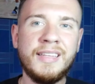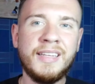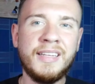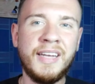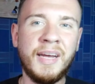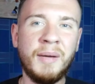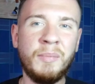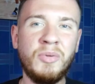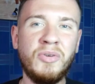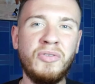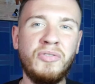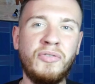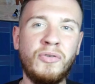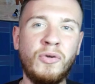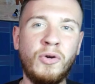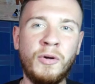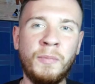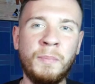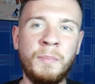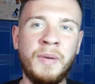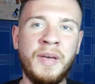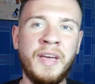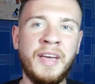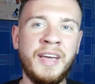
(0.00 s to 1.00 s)
The number
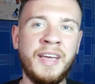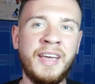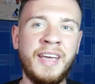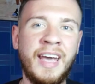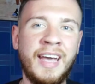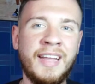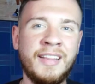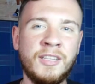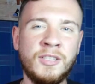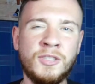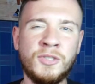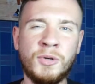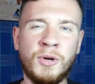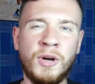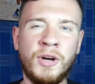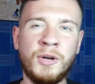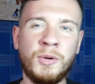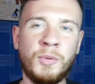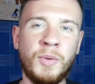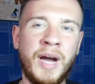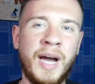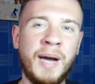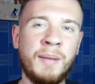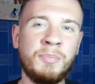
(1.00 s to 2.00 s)
four pick and the
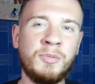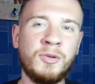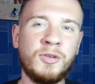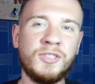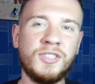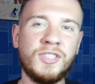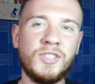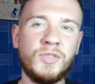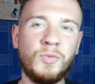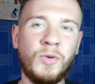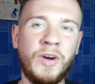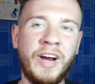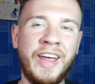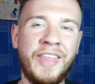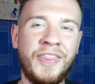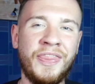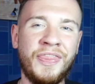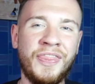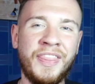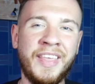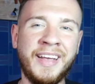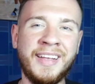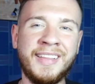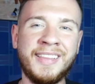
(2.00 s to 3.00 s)
Toronto Raptors is where I
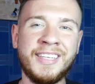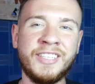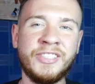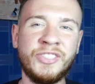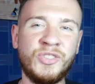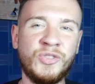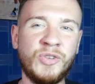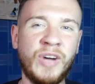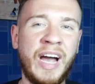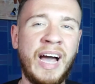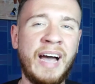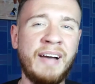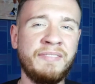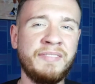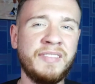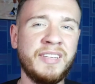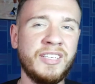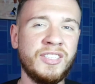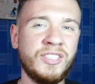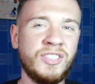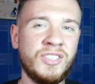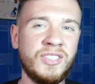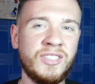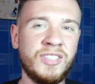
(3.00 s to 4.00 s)
think this
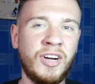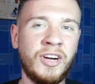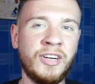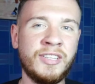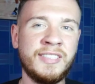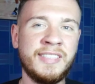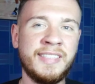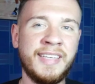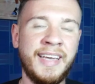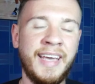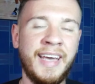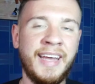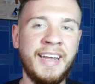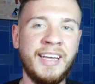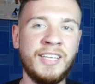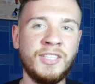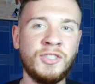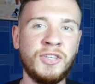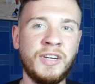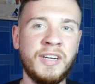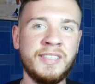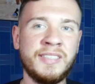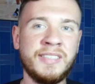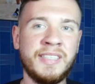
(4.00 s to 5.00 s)
draft starts to get
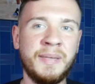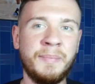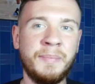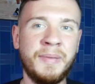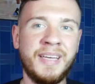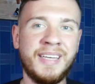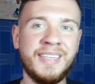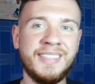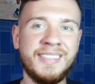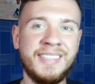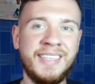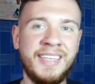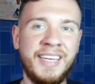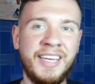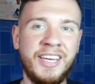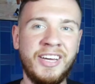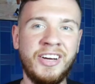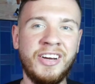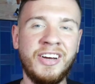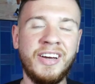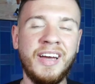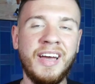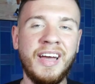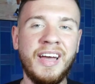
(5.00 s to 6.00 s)
interesting, because
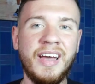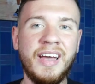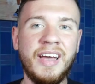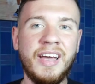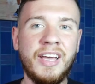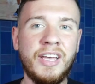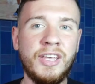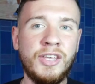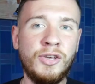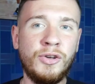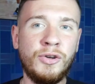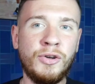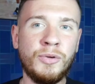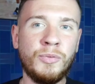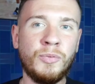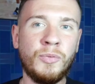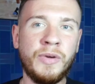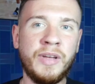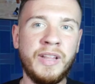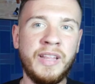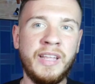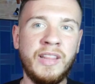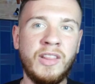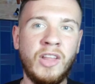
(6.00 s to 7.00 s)
here you could
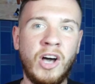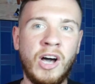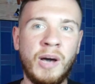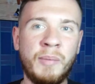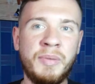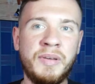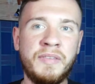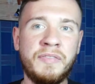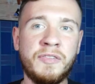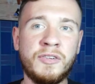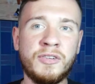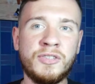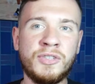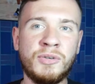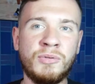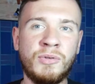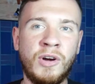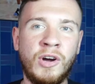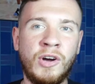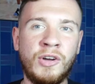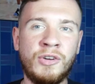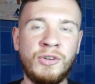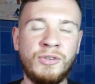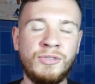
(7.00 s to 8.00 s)
really lobby for
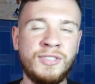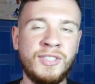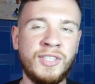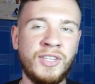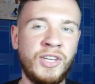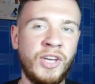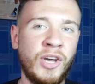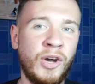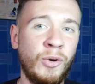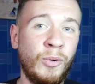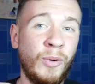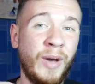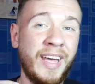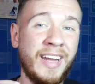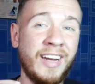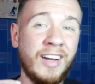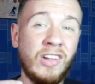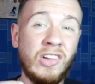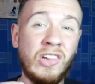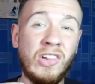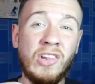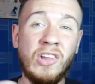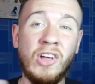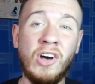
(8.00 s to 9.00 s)
Toronto to go in
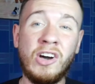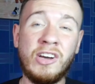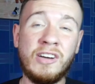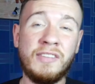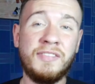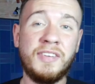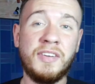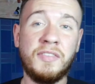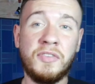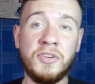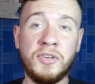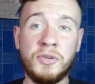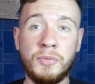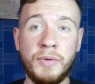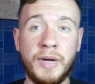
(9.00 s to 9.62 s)
a lot of different